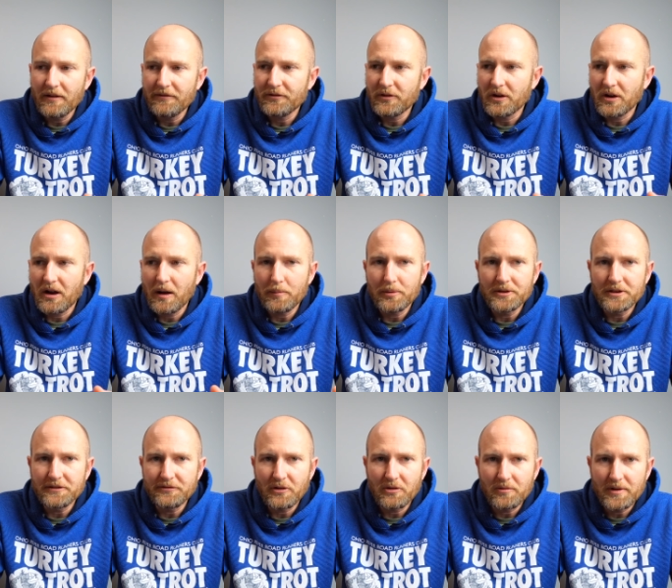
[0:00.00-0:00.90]
for a couple
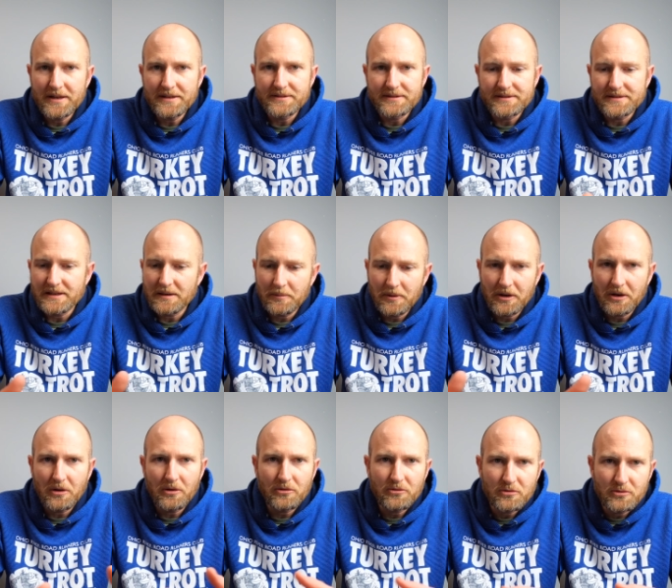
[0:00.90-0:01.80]
different reasons. I'm going
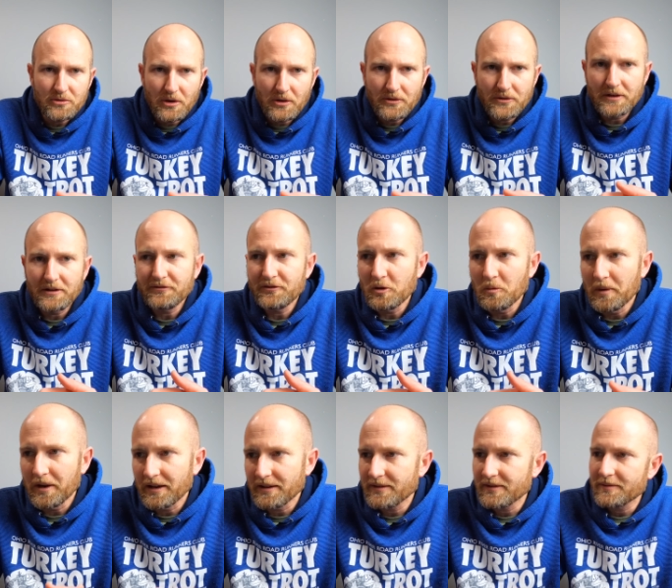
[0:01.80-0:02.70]
to go through those in a few
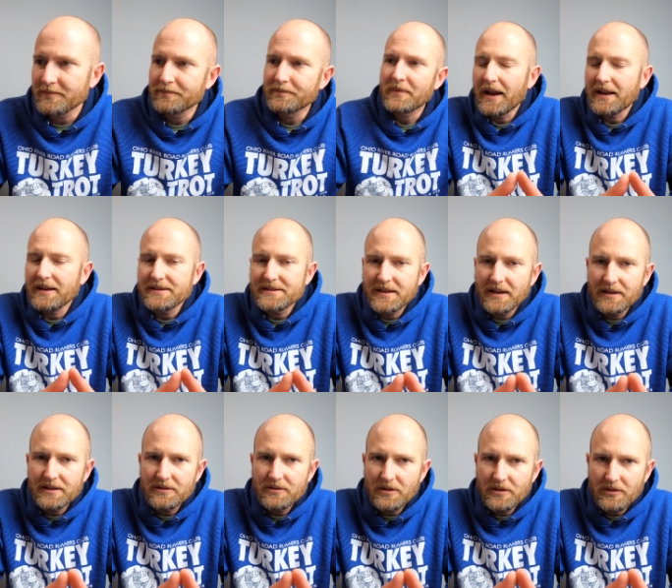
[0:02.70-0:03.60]
minutes. But I can tell
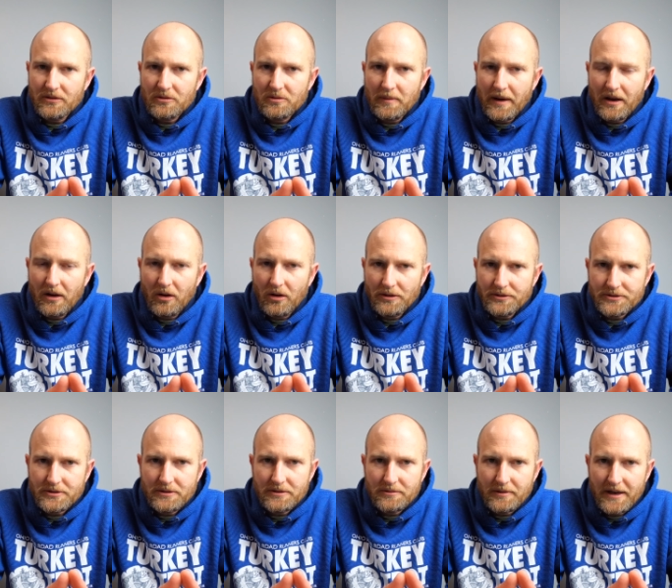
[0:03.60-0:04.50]
you that through my
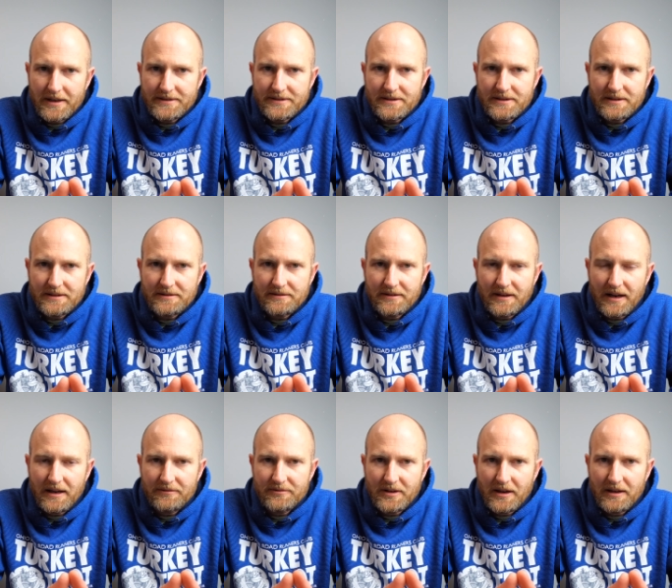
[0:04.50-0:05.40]
ultra racing that
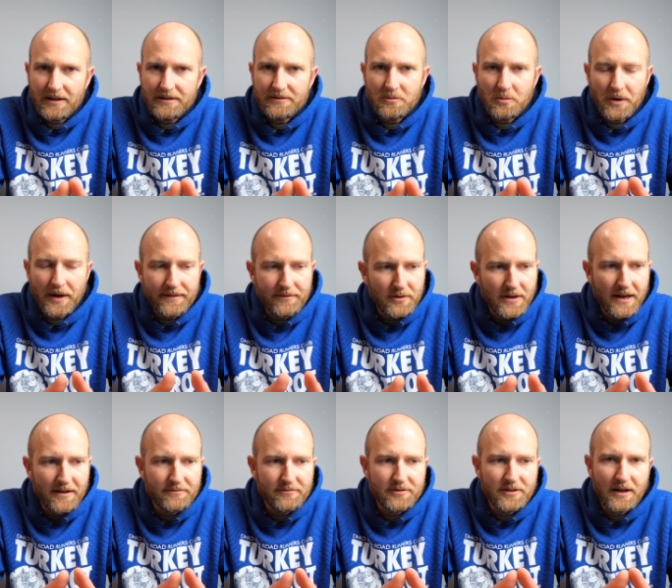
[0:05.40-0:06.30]
I've done, whenever
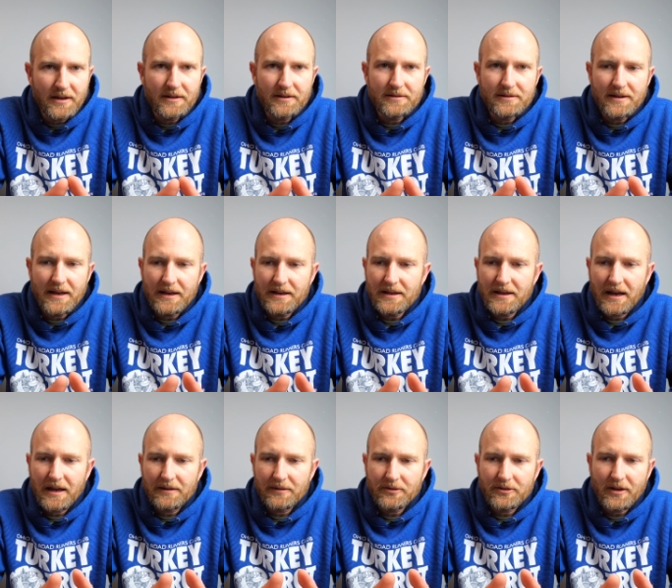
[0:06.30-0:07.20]
I've done any
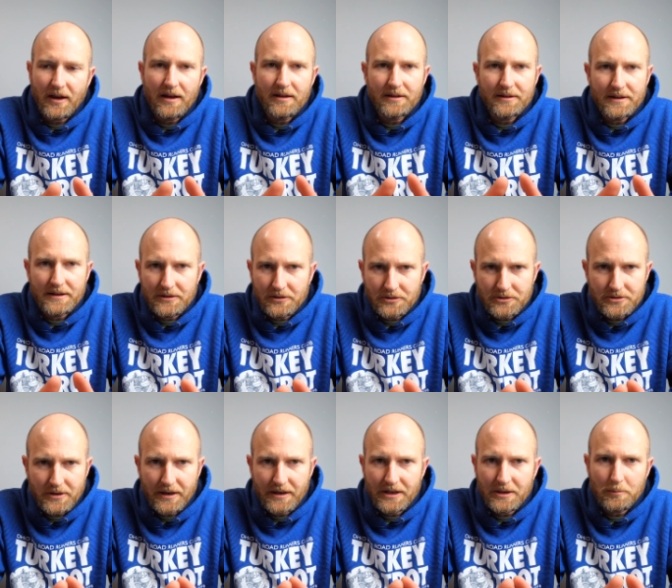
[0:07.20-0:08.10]
kind of solid hill
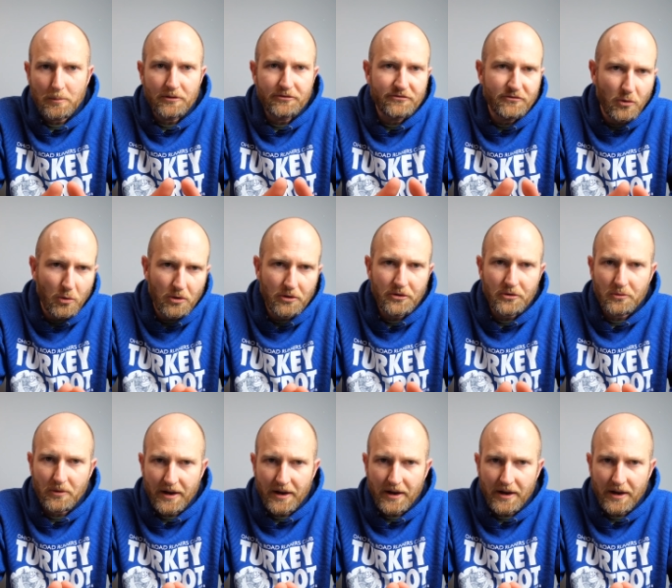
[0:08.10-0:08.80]
training before the